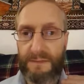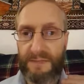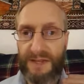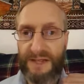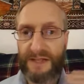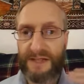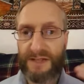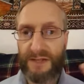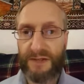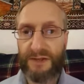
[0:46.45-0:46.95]

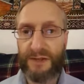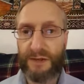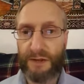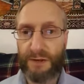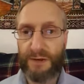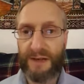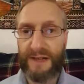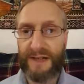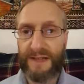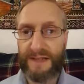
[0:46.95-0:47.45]
things on the
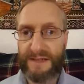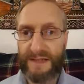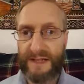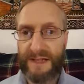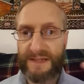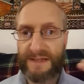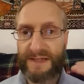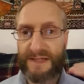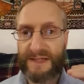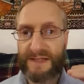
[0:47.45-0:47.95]
horizon,
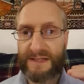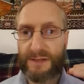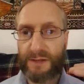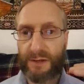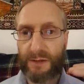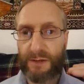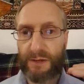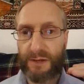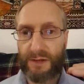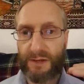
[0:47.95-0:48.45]
as things
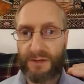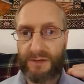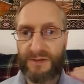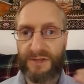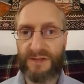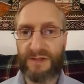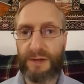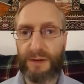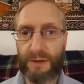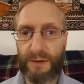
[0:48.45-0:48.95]
go
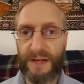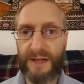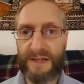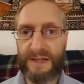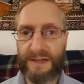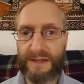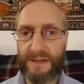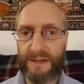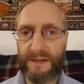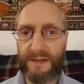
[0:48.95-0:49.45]
onto the
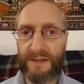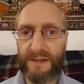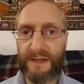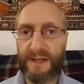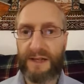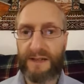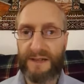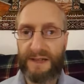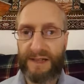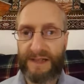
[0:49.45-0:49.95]
horizon,
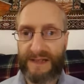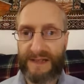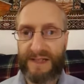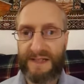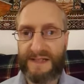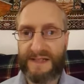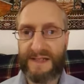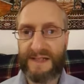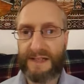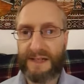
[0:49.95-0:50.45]
they
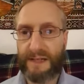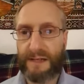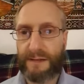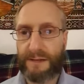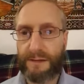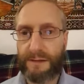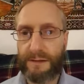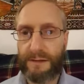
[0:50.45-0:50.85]
sink,